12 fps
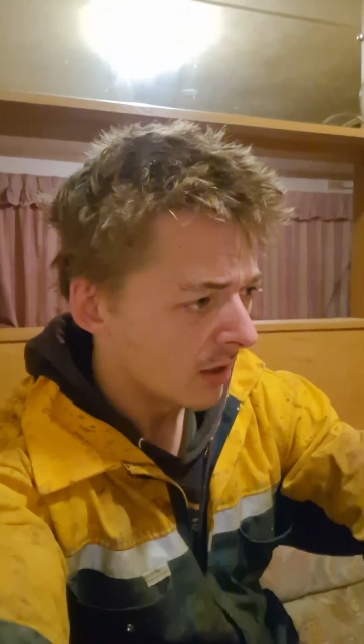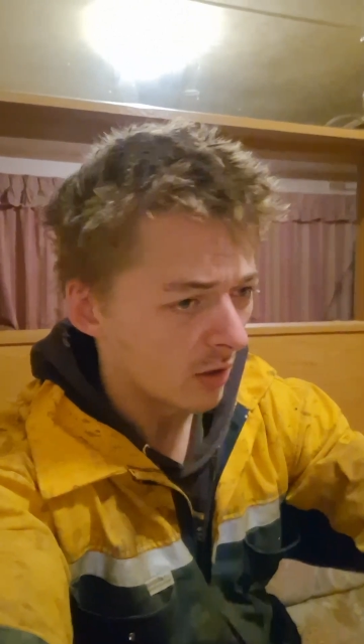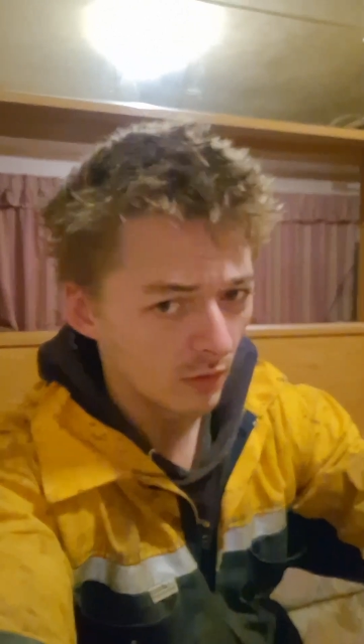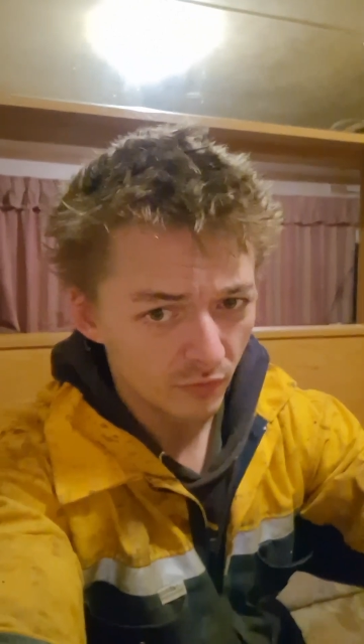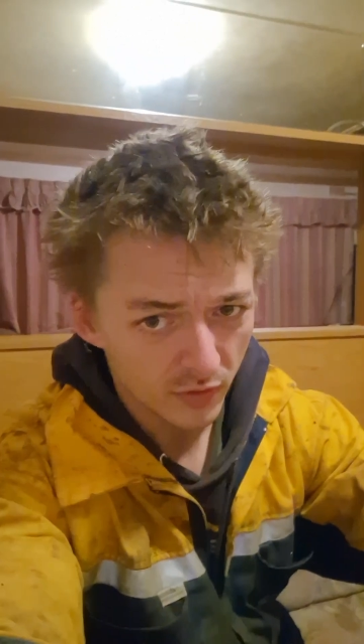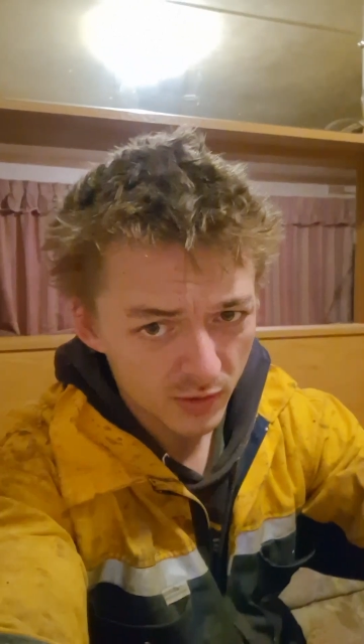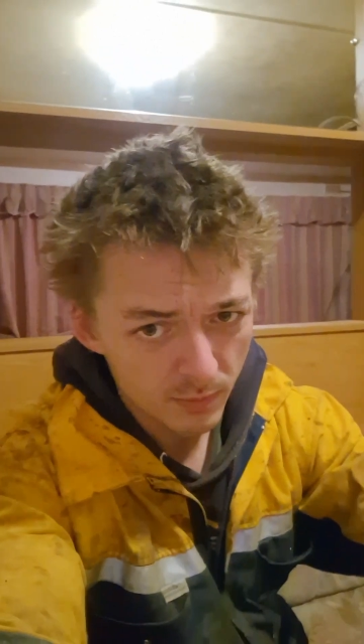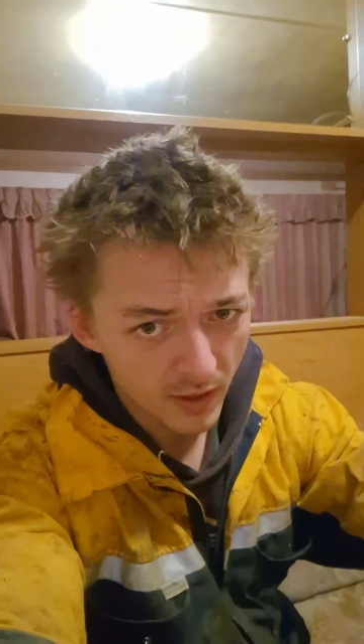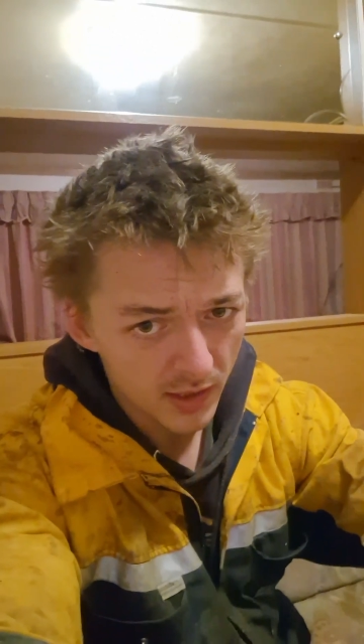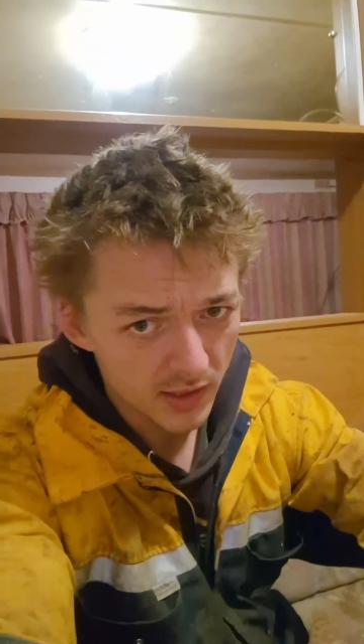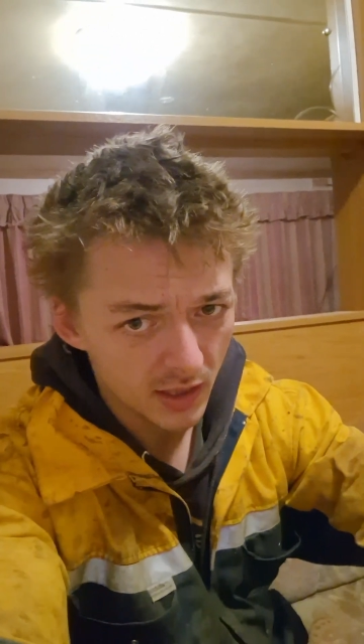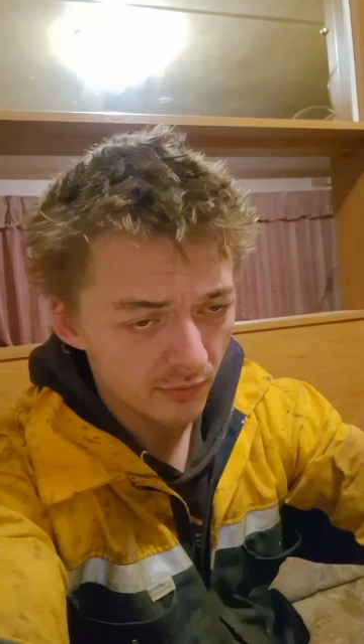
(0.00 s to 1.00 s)
on the
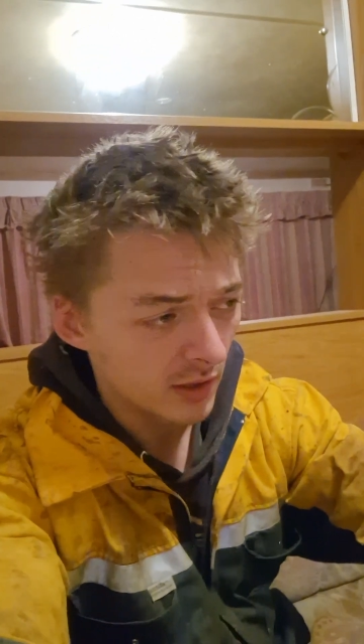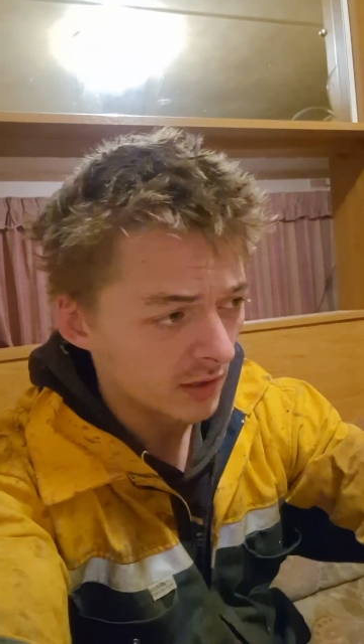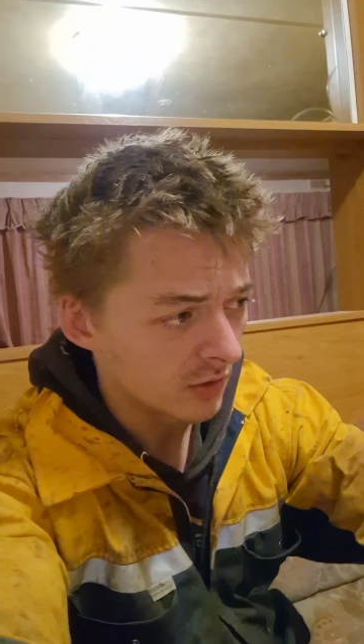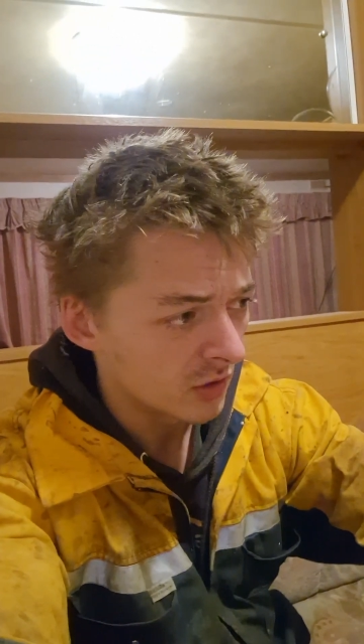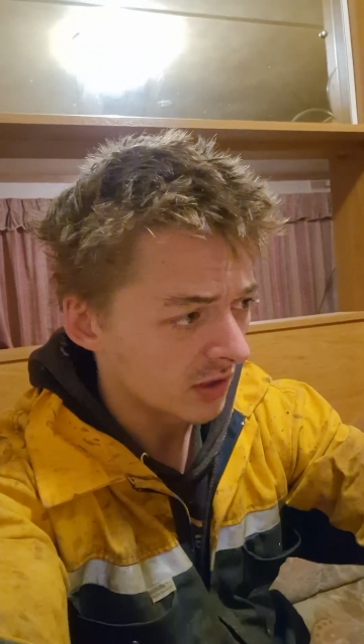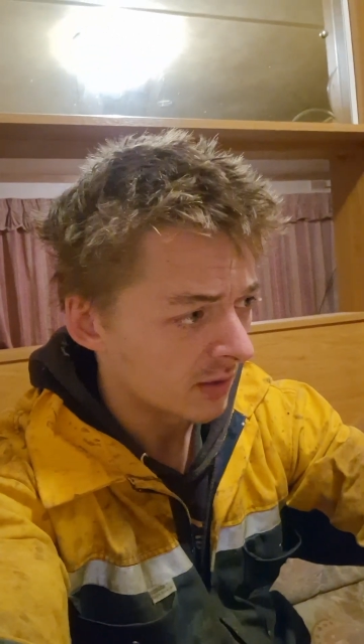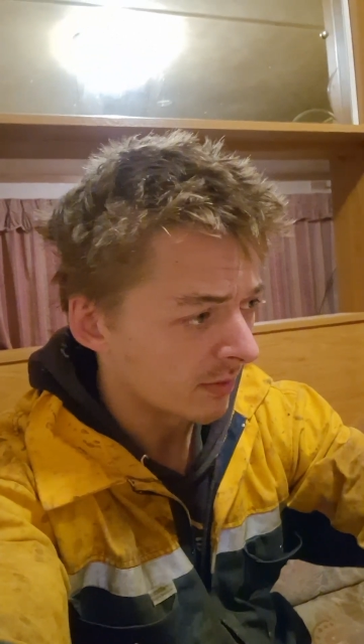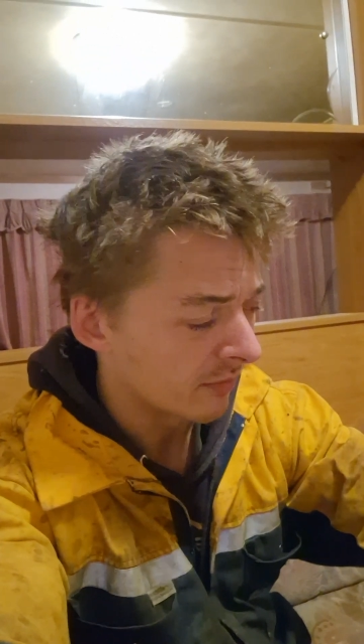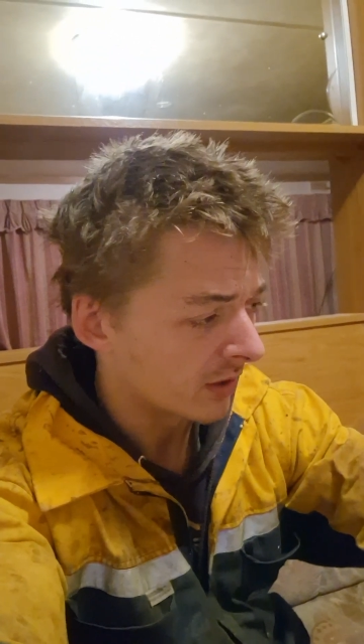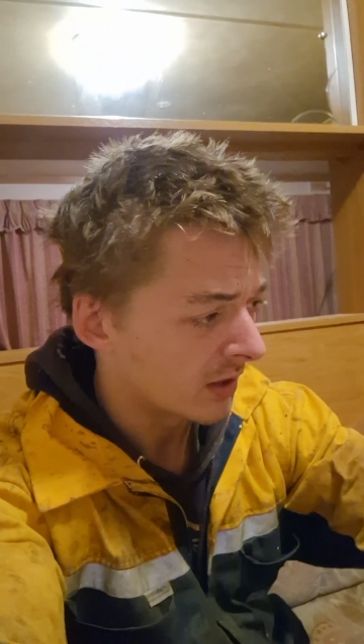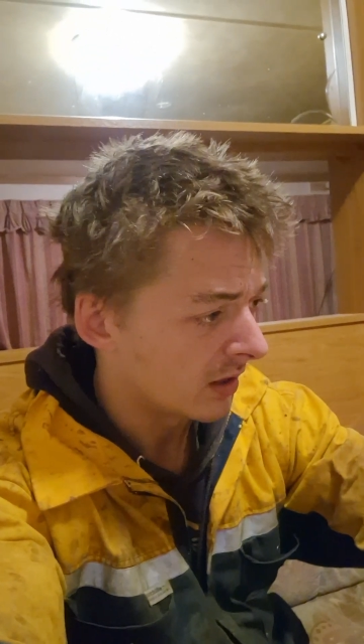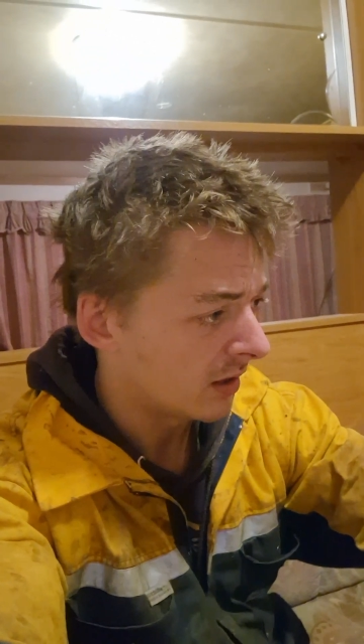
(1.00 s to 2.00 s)
space elevator just
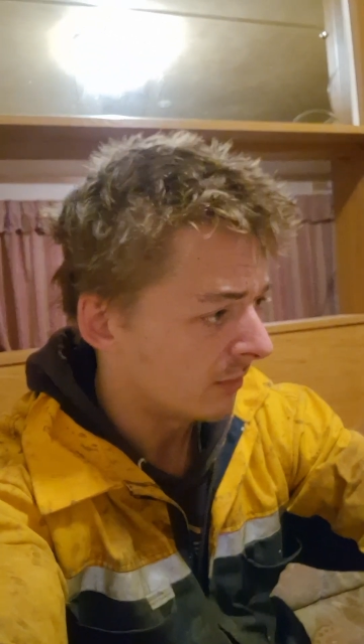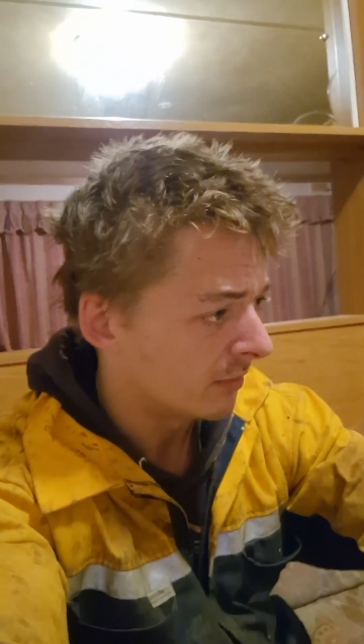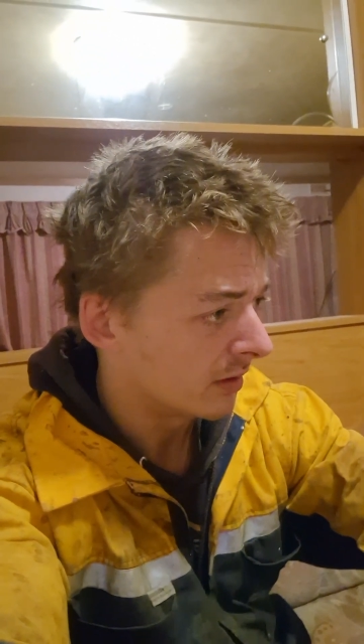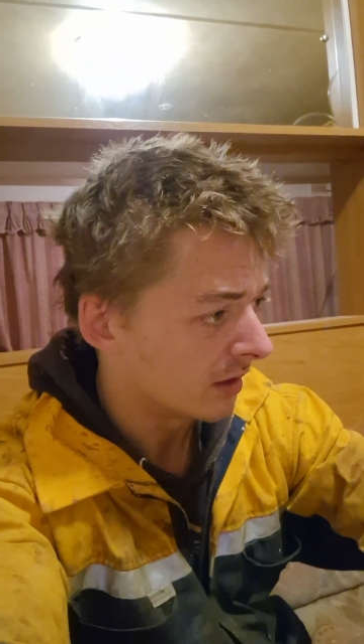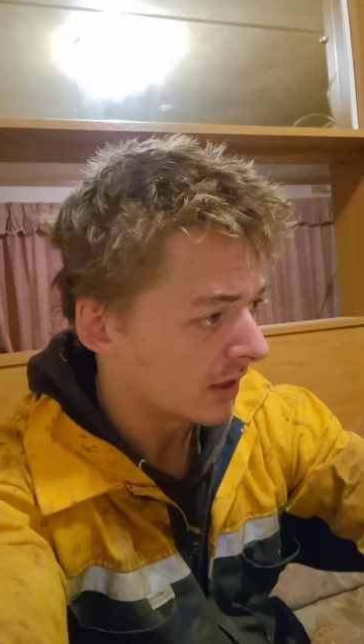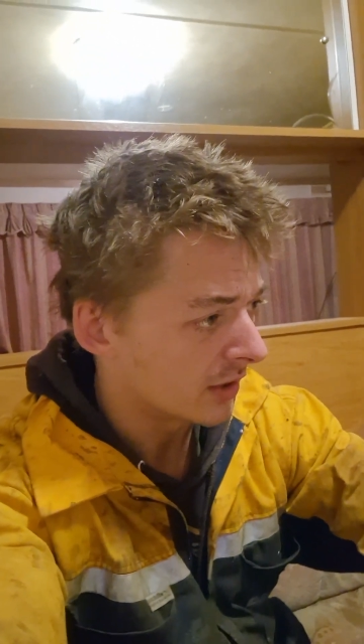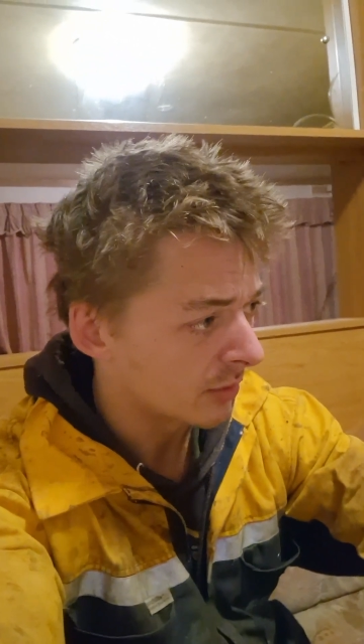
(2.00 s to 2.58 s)
above the Kármán line?